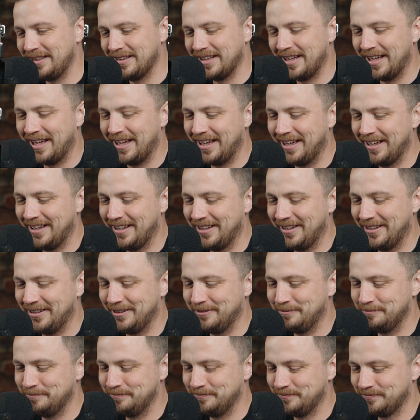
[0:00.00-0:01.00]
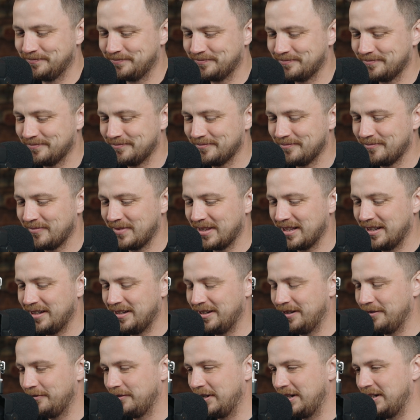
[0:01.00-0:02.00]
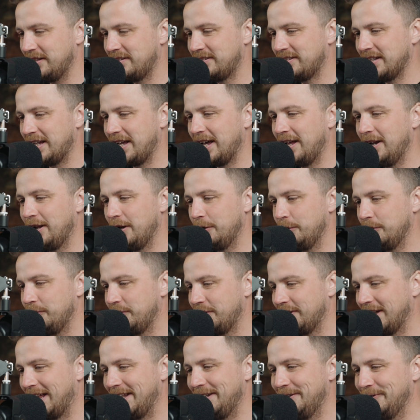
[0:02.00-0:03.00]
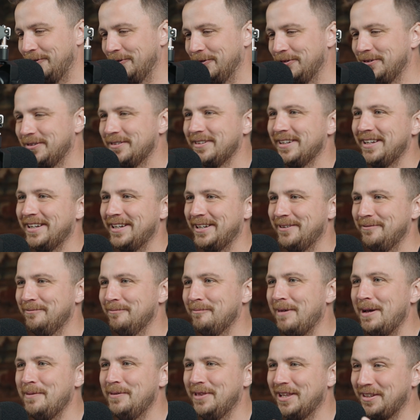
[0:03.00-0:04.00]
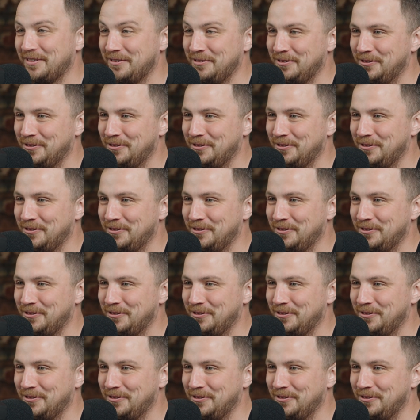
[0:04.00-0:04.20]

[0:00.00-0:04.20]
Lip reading: there, ready to say hello with his landlord. Maybe that's a